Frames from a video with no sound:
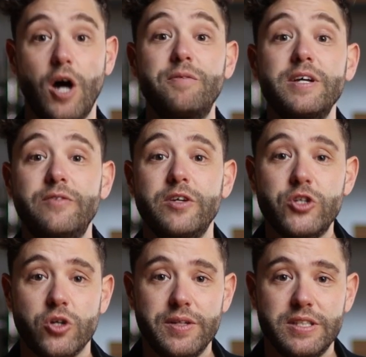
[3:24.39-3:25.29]
Hopefully if you
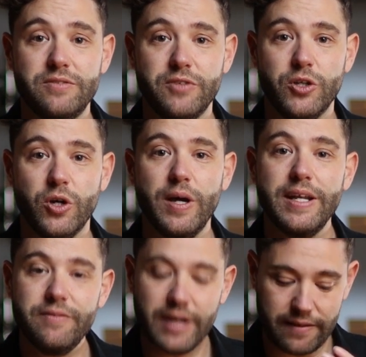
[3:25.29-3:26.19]
enjoyed this video
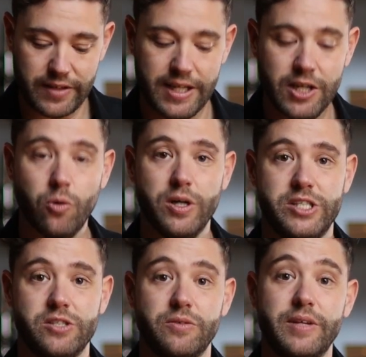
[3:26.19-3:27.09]
and if you have any
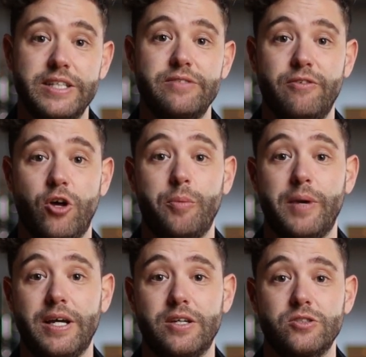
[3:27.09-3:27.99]
questions on these flow
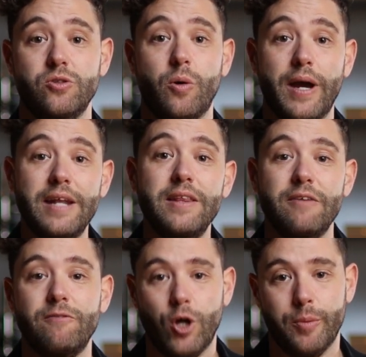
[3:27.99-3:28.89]
meters or
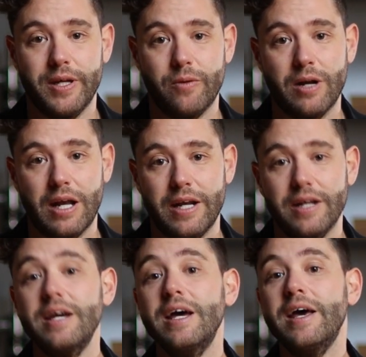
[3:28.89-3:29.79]
anything flow meter
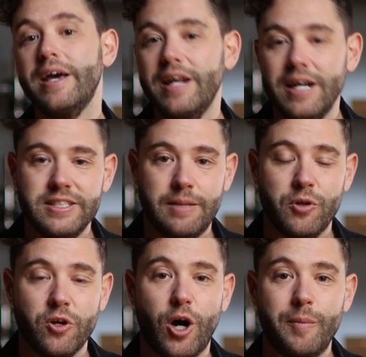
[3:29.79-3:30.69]
related, hit us
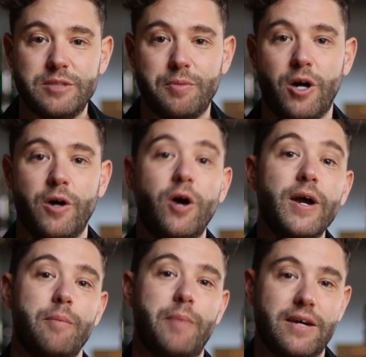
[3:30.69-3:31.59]
up on the comments below and I'll
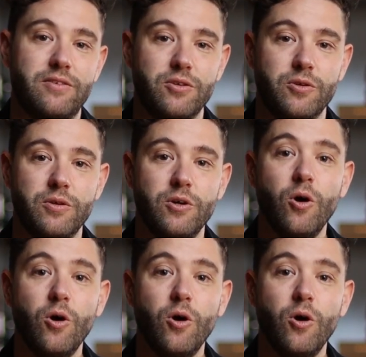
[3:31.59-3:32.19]
get back to you.